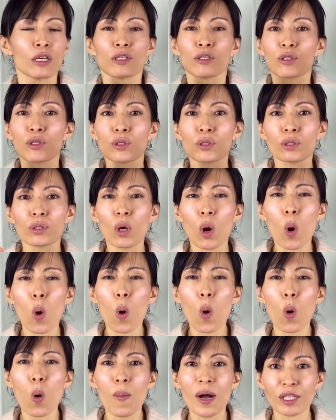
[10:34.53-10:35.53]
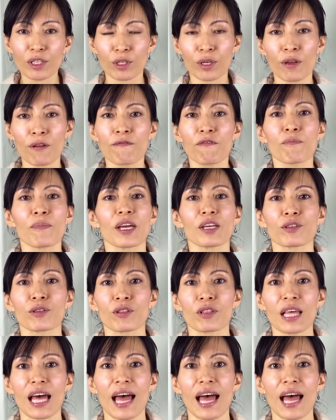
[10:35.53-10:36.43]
so much information